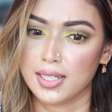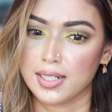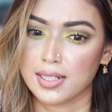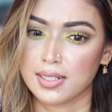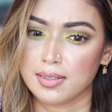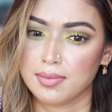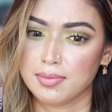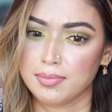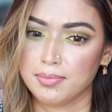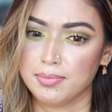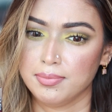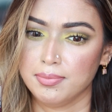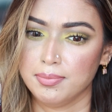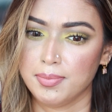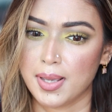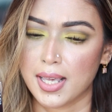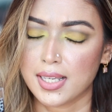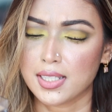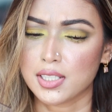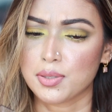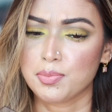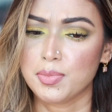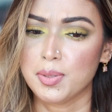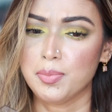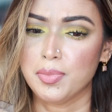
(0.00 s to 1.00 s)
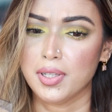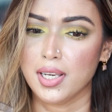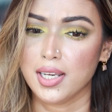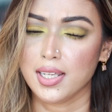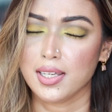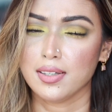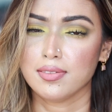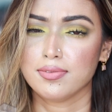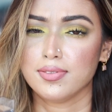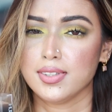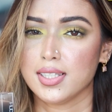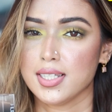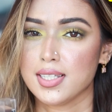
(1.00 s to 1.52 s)
it makes me
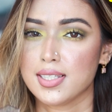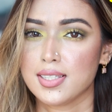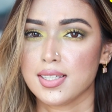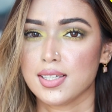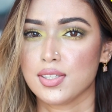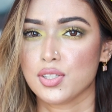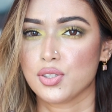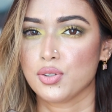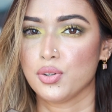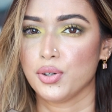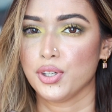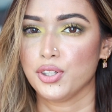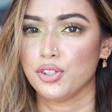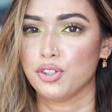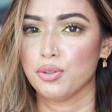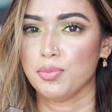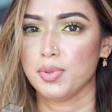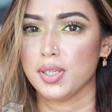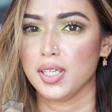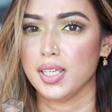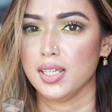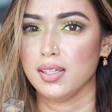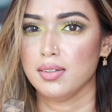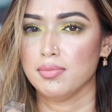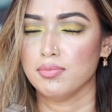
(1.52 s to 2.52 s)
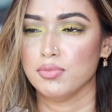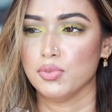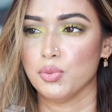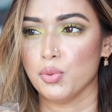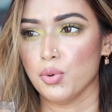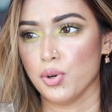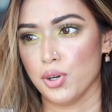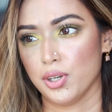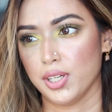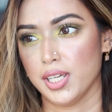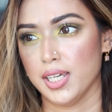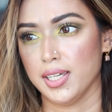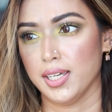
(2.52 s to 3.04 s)
believe this is going to be
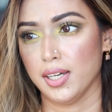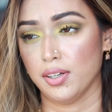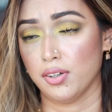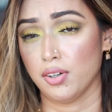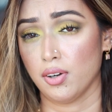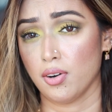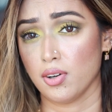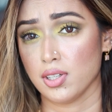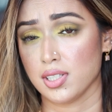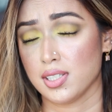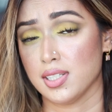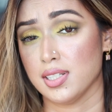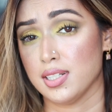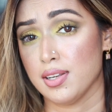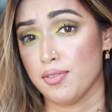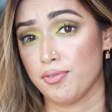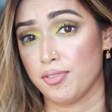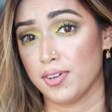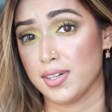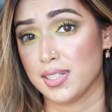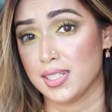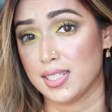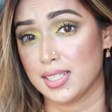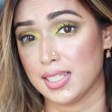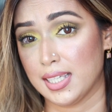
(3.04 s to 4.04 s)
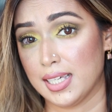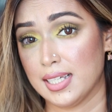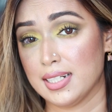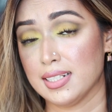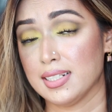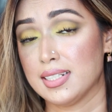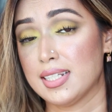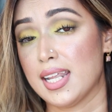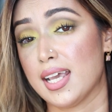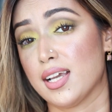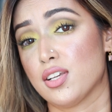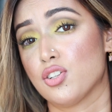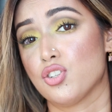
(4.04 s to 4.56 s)
working across different
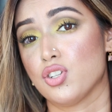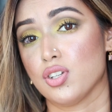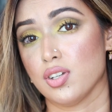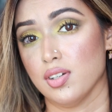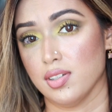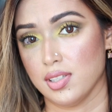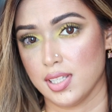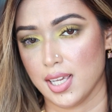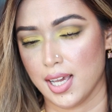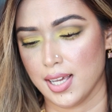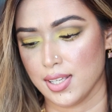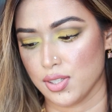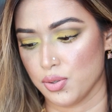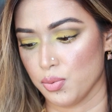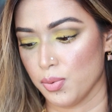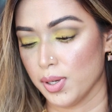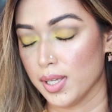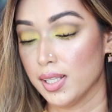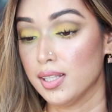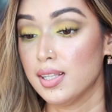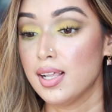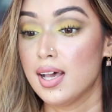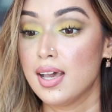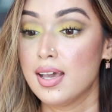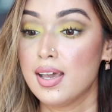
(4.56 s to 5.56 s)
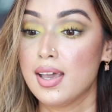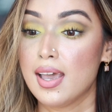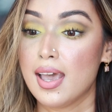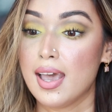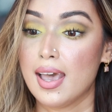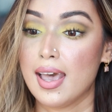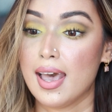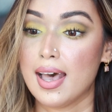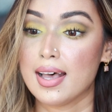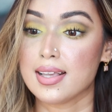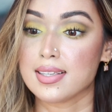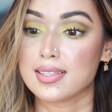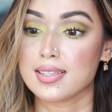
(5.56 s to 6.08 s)
skin textures as well,
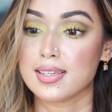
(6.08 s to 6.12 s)
as